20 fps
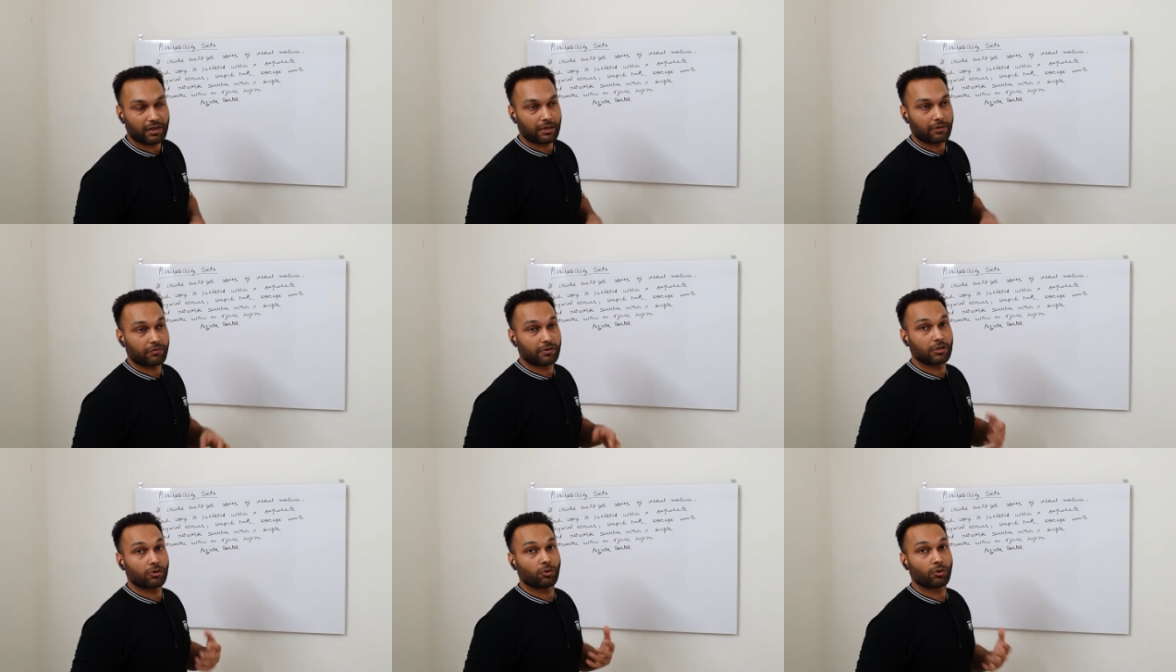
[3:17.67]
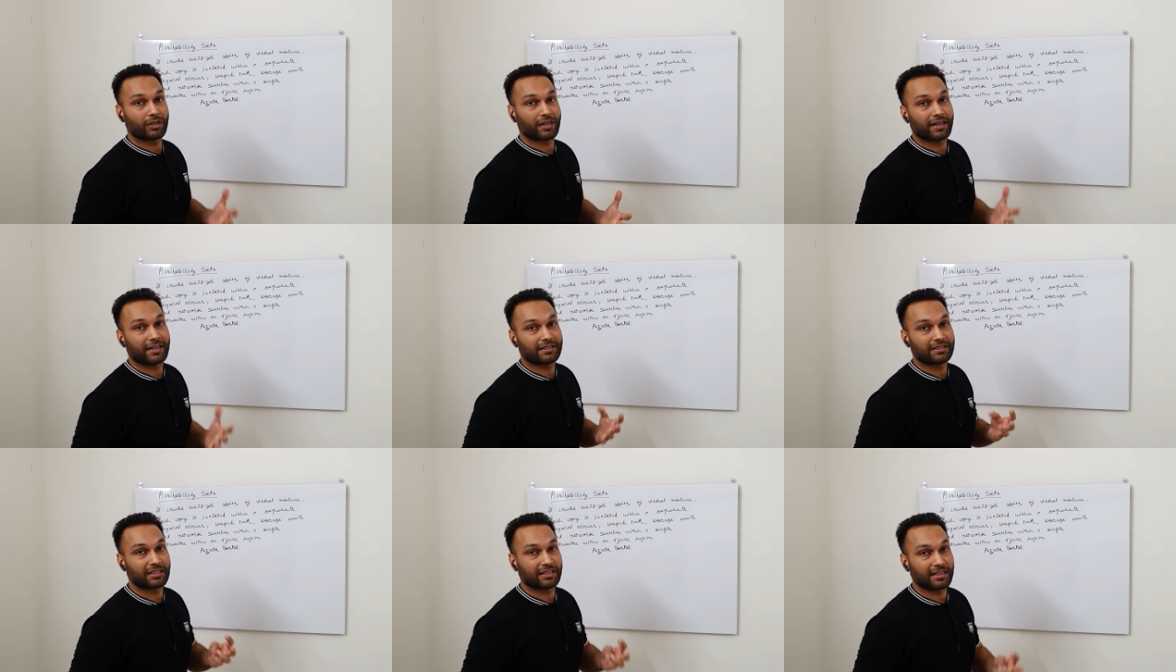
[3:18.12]
whenever you
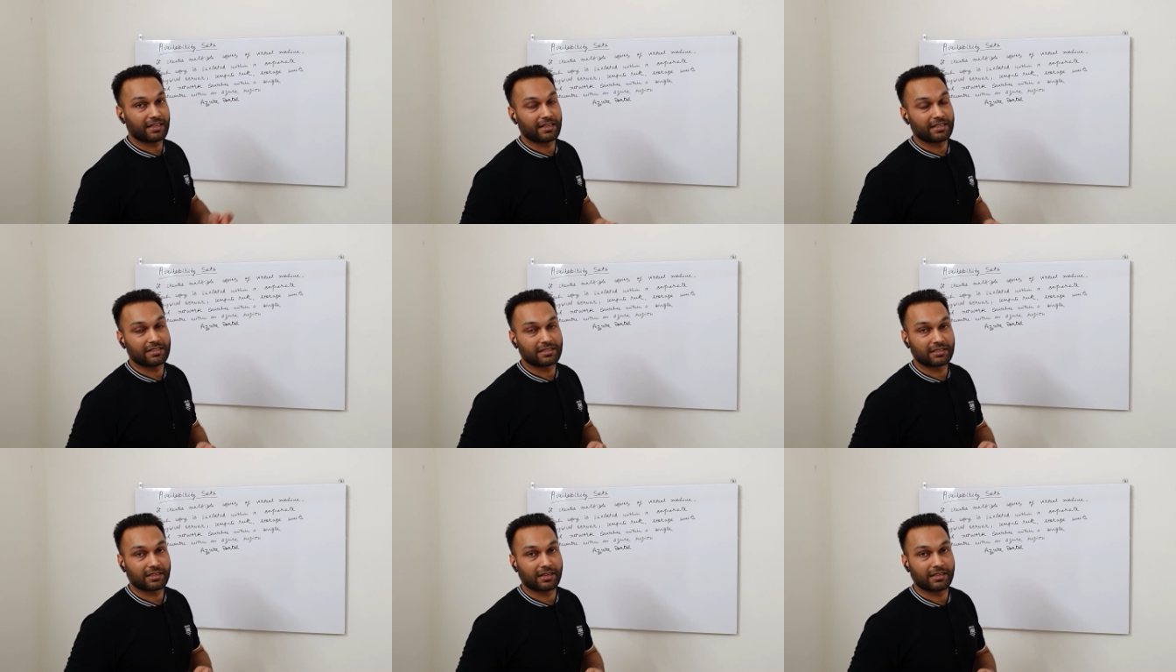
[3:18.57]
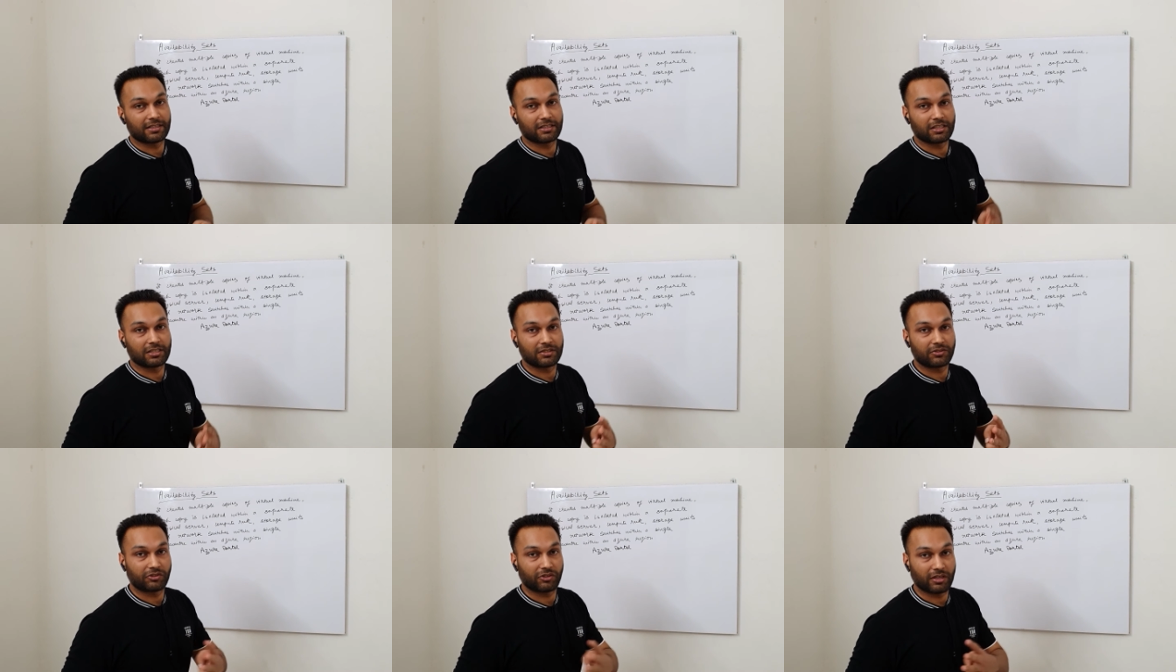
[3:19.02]
create three
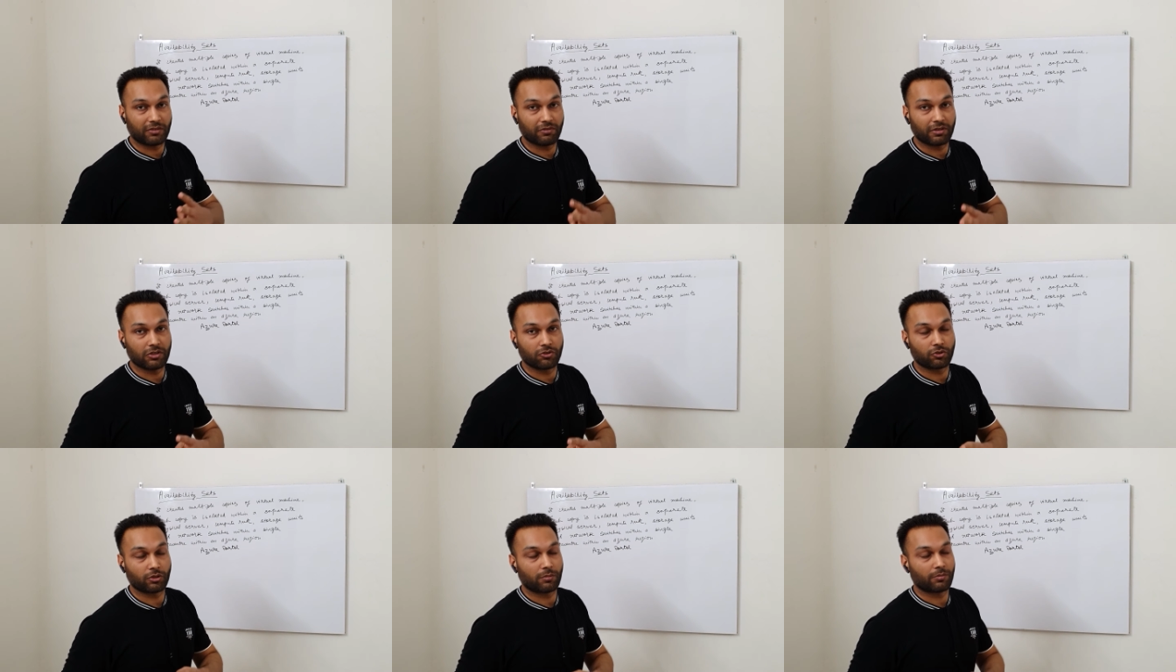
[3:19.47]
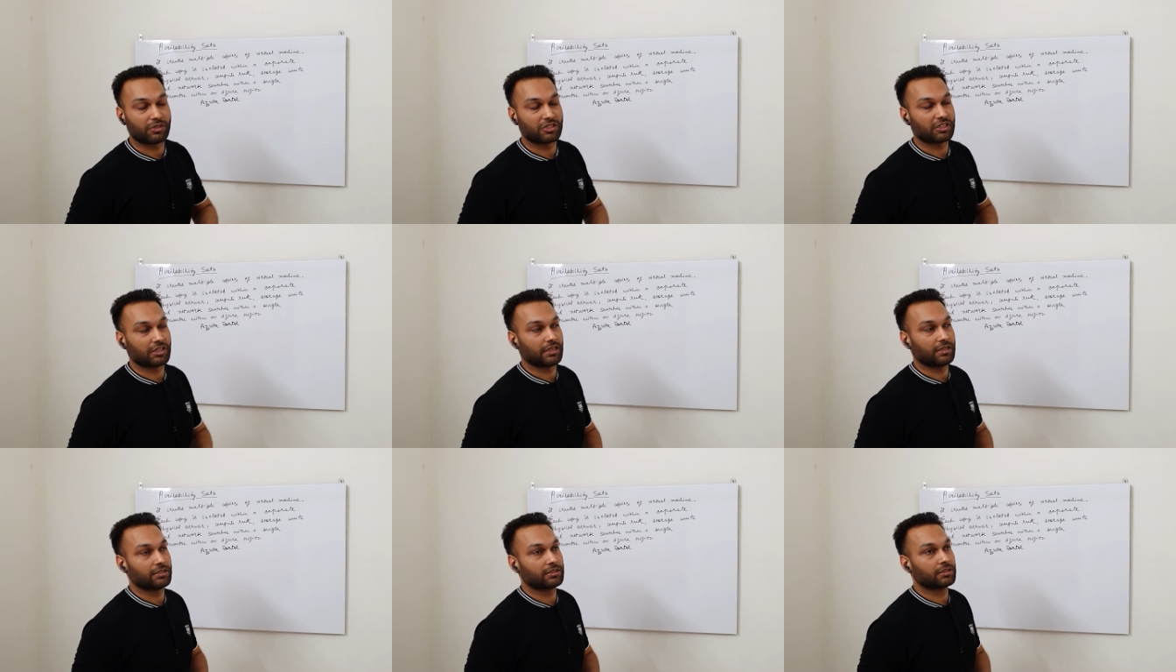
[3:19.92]
instances, three virtual
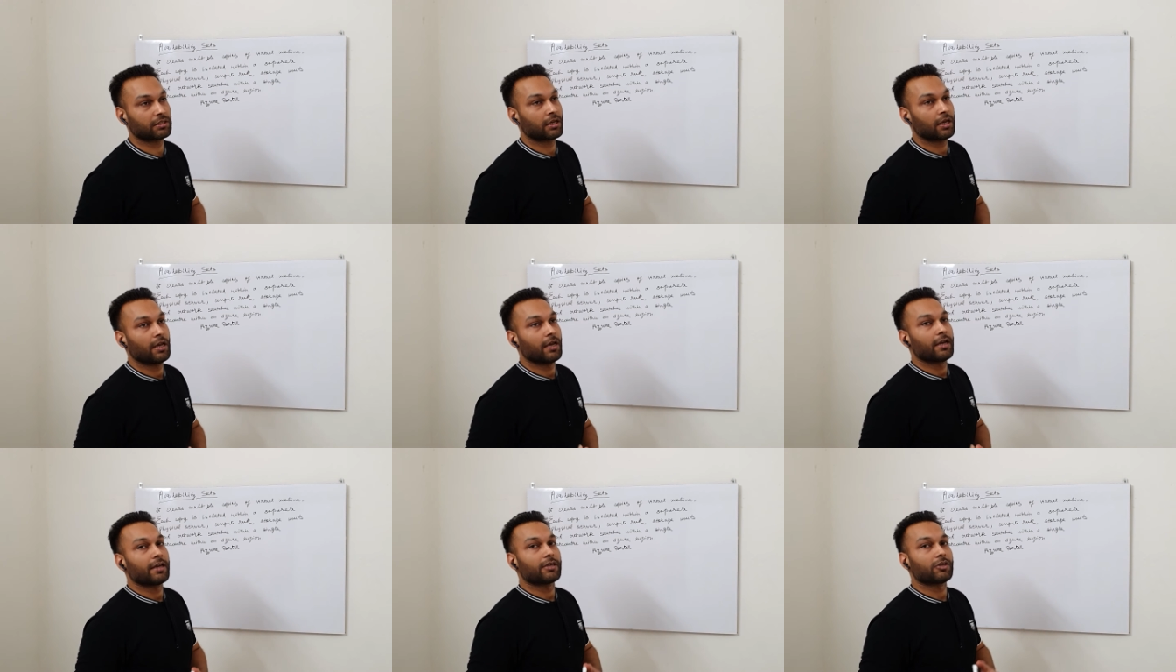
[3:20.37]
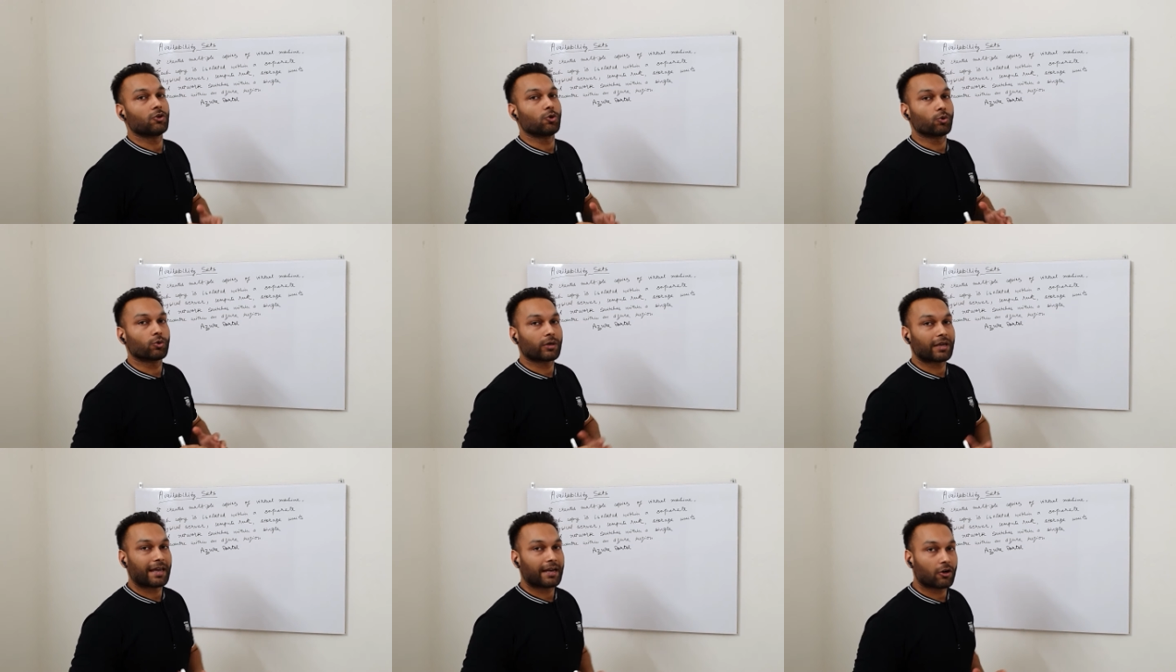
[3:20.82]
machines,
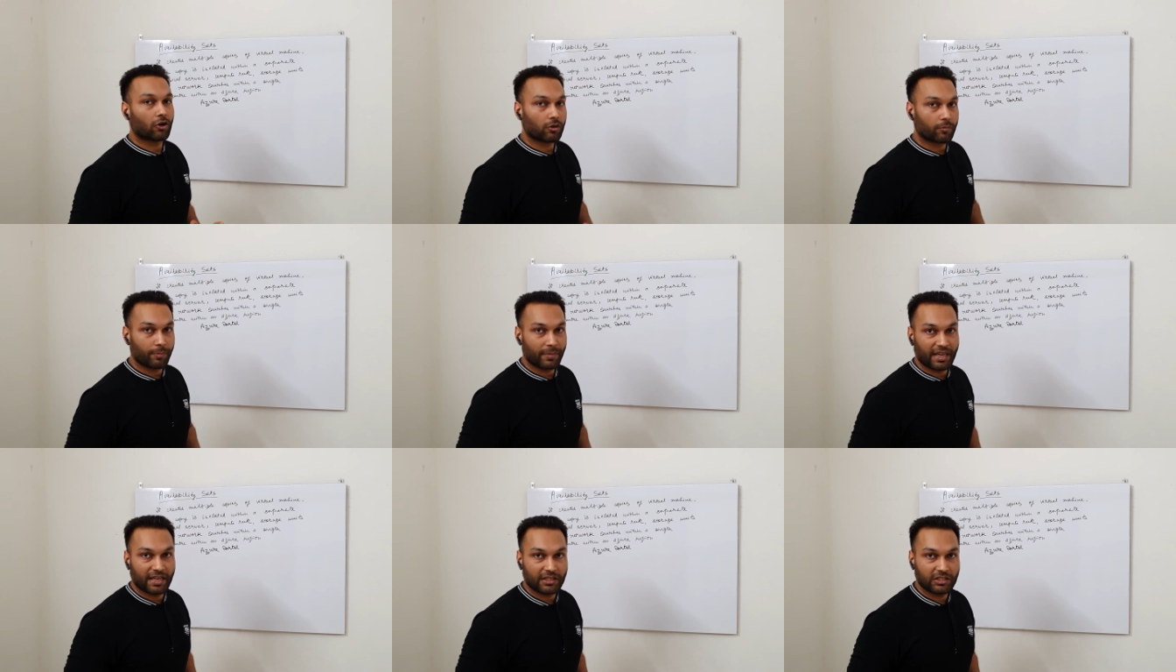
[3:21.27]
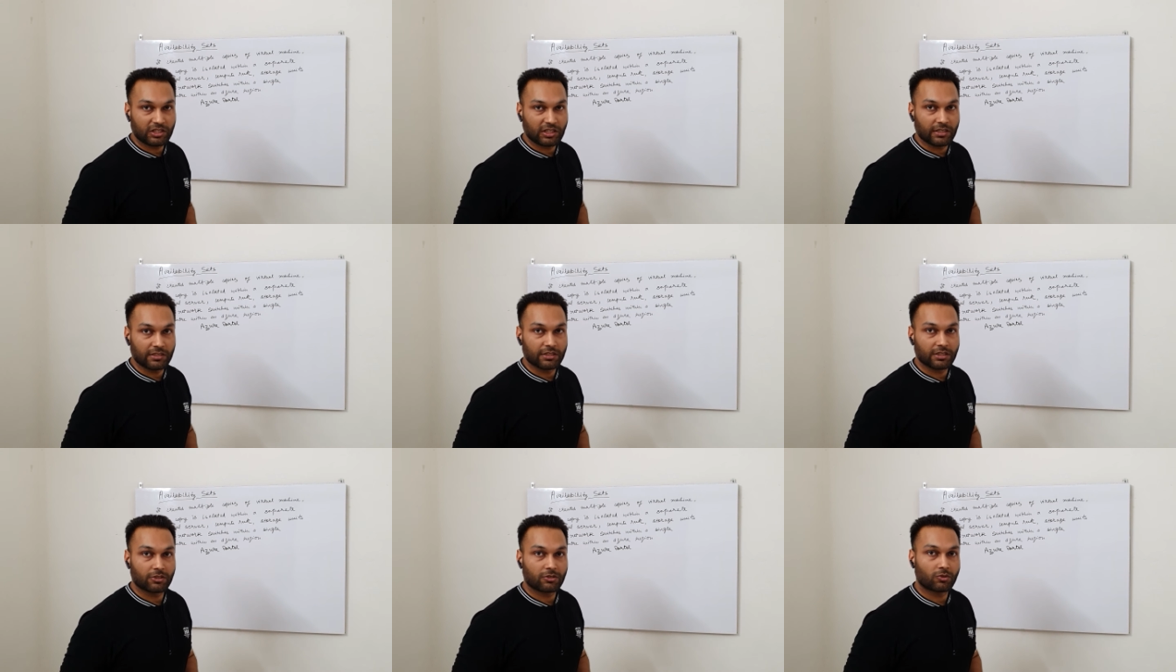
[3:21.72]
you cannot make
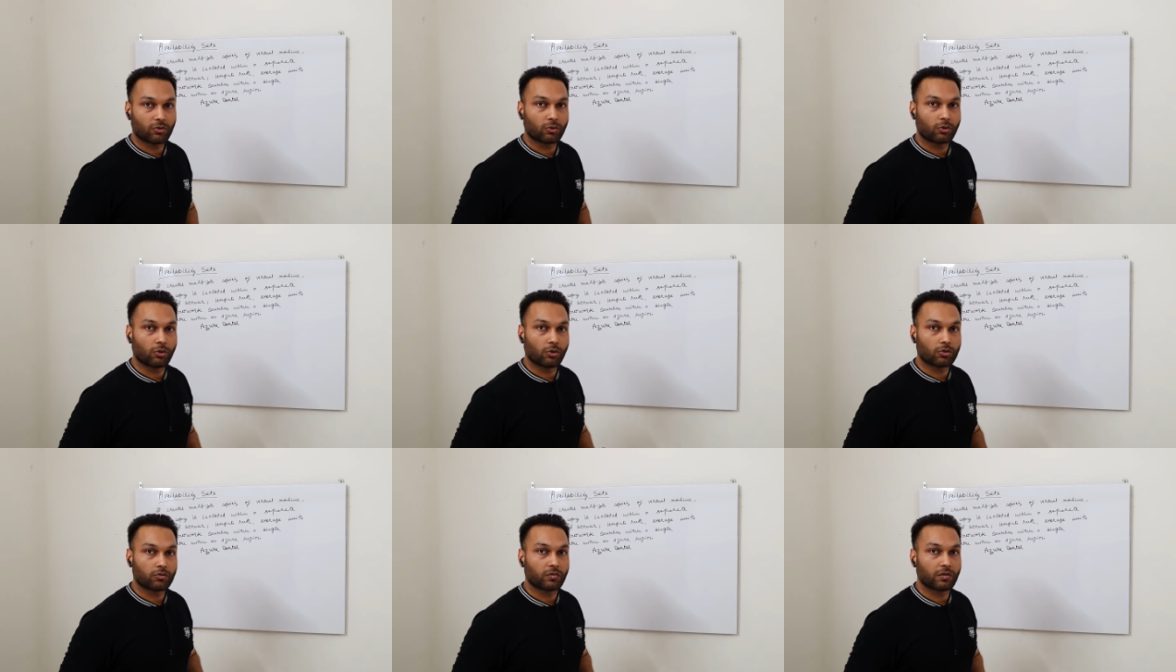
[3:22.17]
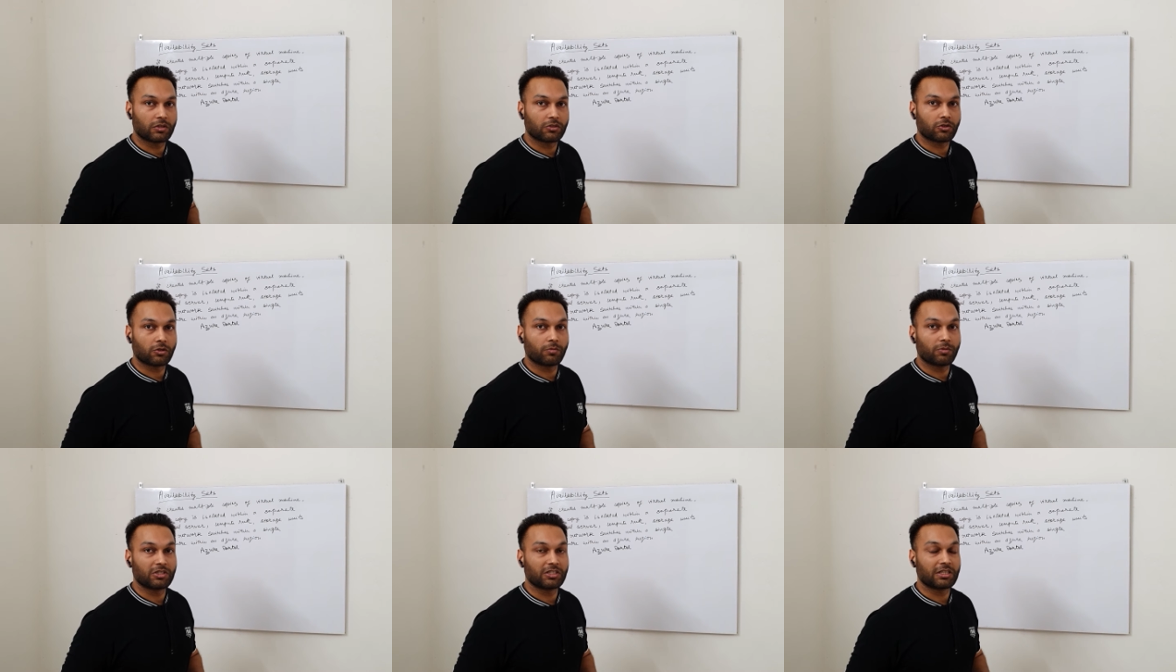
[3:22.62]
changes to those
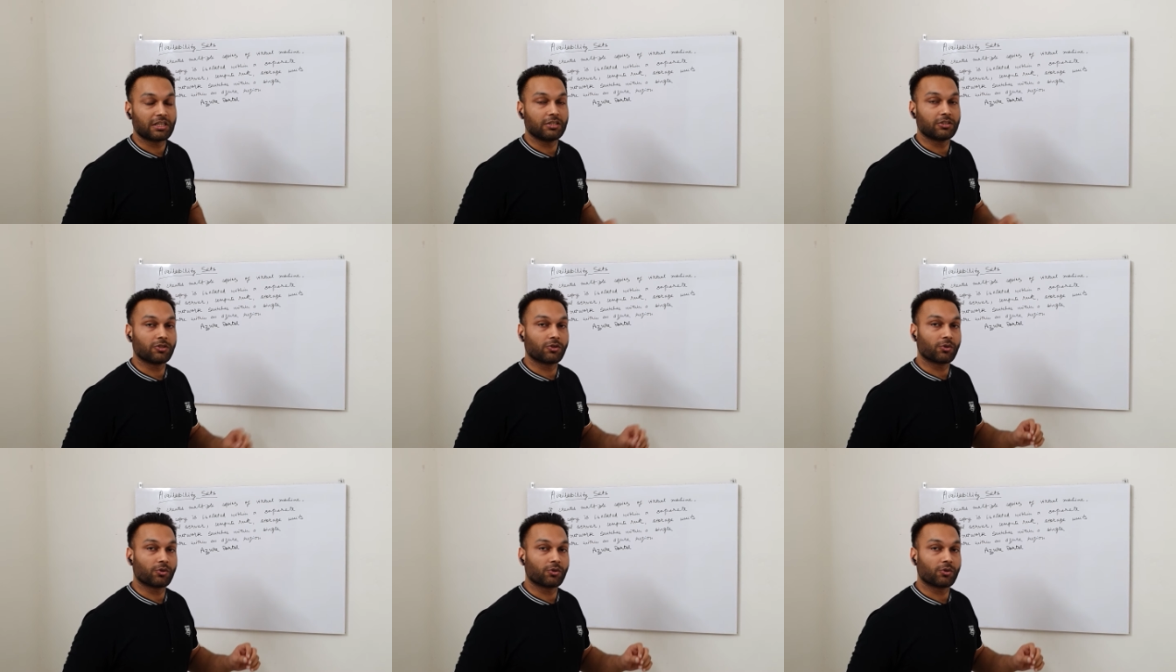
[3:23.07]
virtual machines.